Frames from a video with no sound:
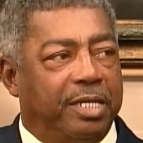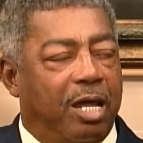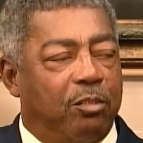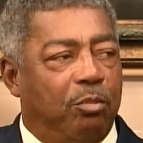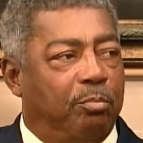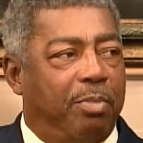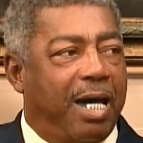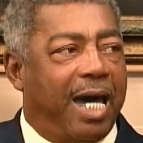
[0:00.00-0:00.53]
I
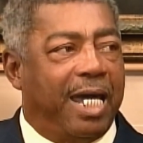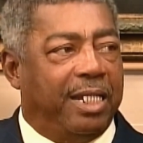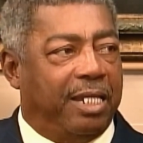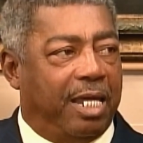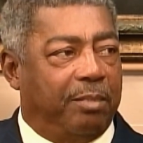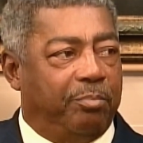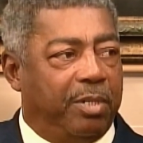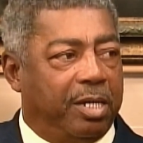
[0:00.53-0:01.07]
don't buy
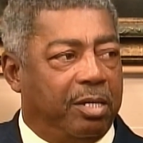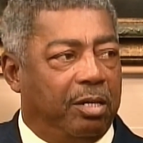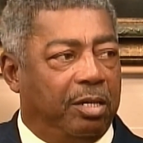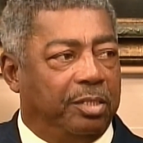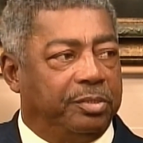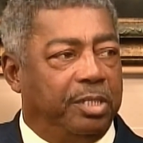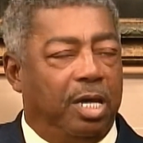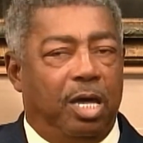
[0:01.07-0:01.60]
that
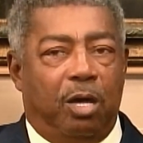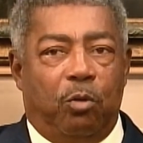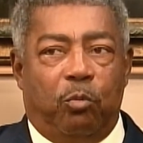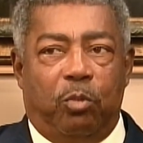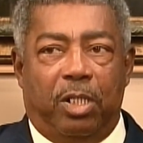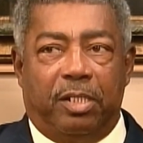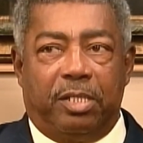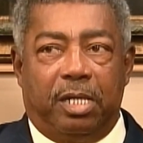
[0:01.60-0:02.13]
because
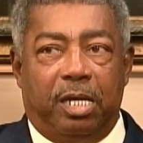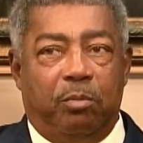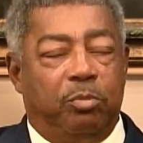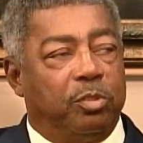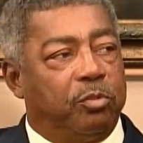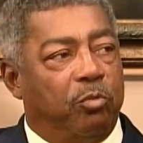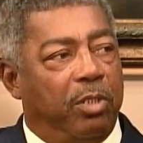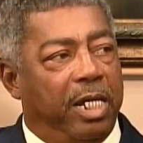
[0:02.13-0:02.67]
whether it
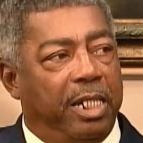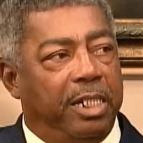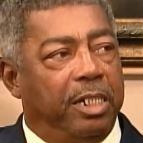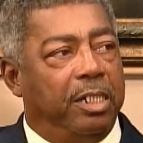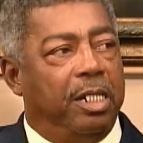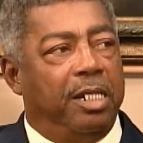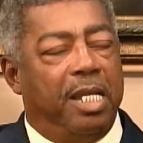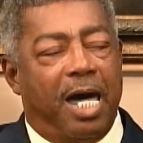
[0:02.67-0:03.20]
was
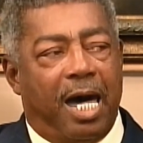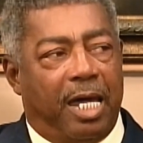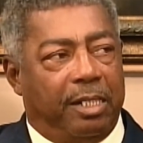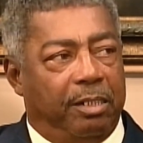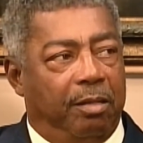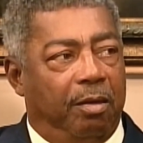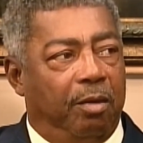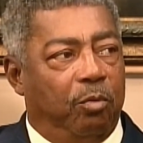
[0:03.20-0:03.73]
raining or not,
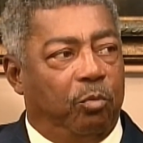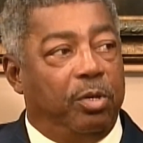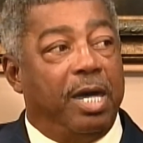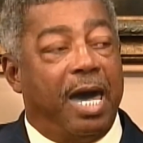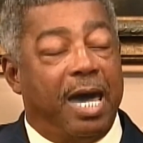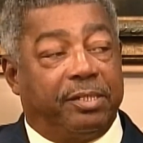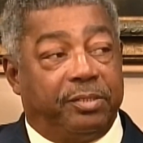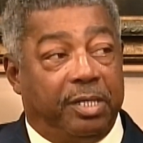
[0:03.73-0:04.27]
we
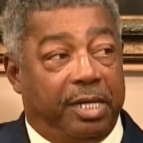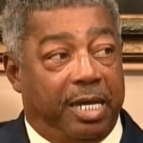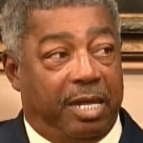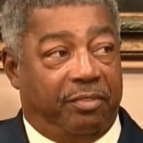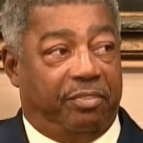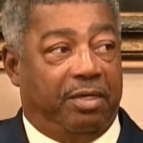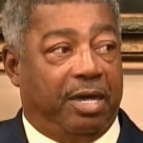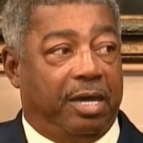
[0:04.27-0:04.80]
had to
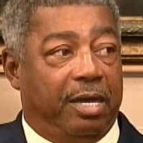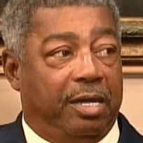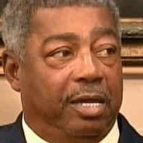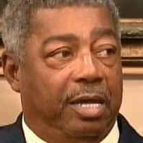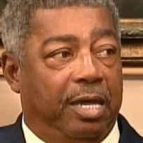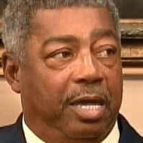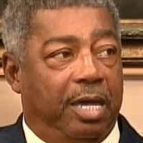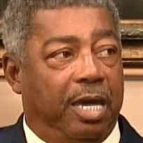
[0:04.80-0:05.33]
get there,
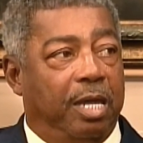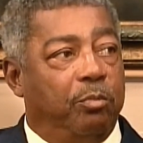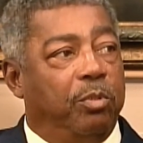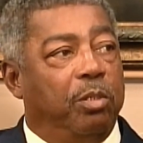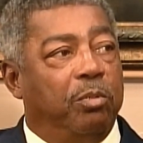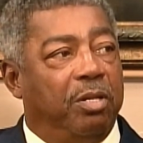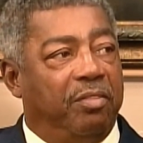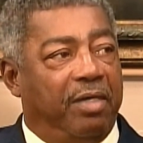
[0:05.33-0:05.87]
and
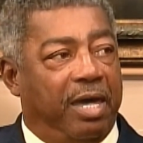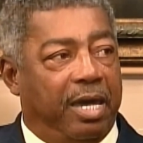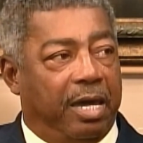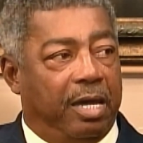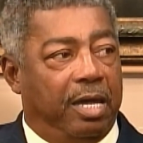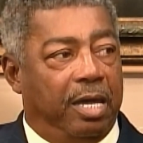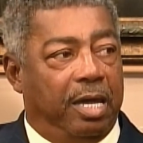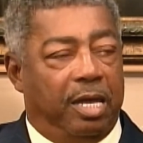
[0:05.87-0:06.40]
we were there.